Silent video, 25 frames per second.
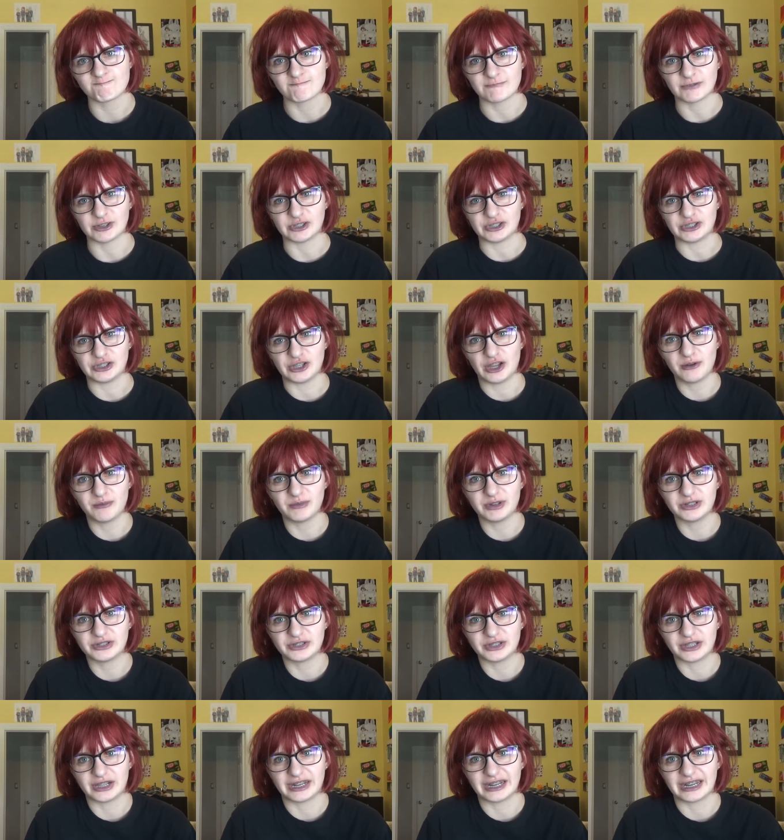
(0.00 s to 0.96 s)
There's not
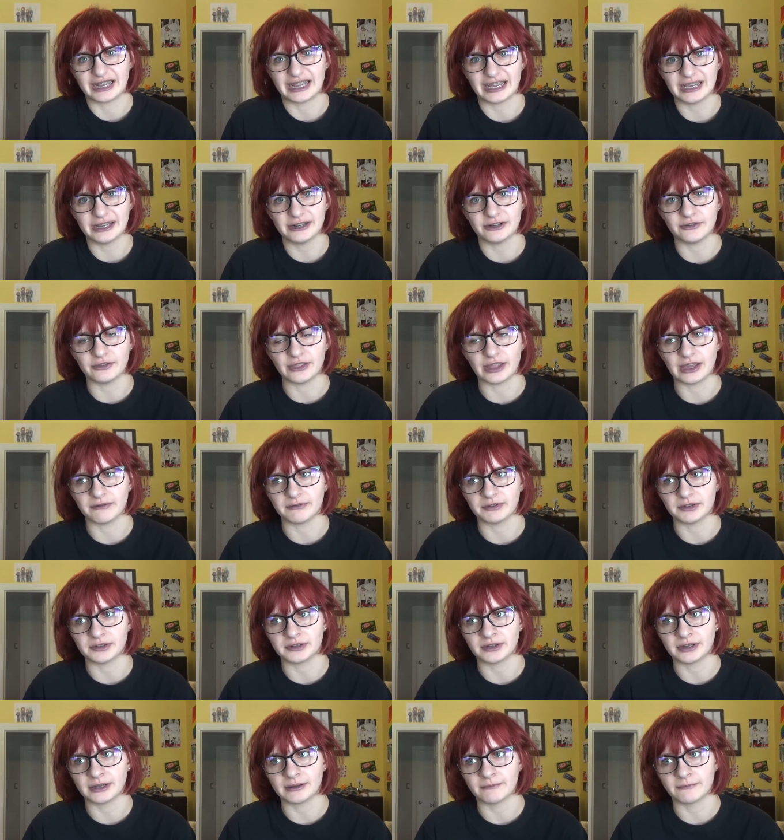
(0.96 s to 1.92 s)
much that I can do that I have the
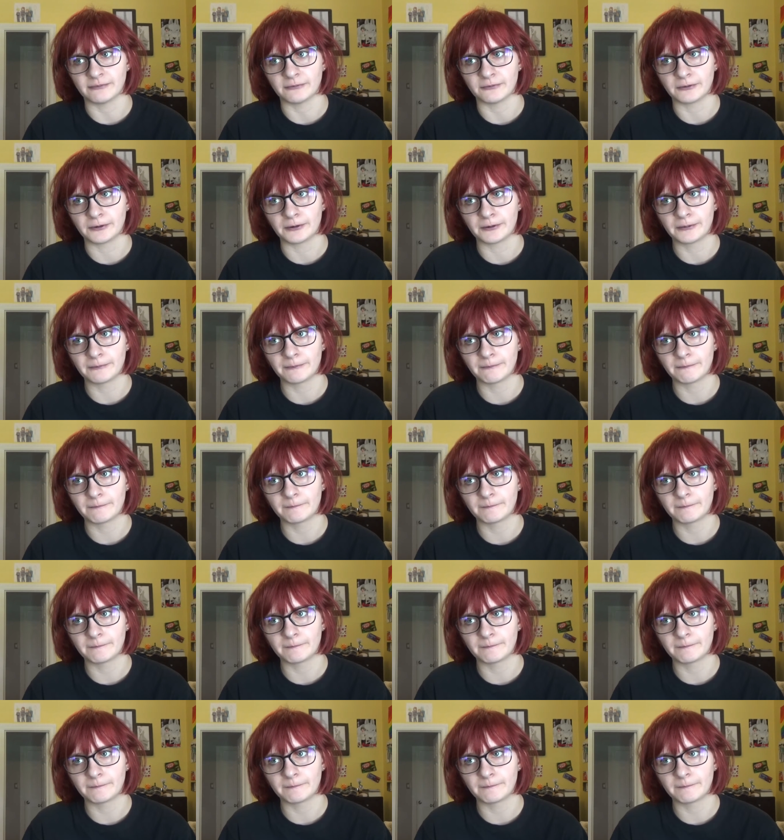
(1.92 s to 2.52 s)
time for.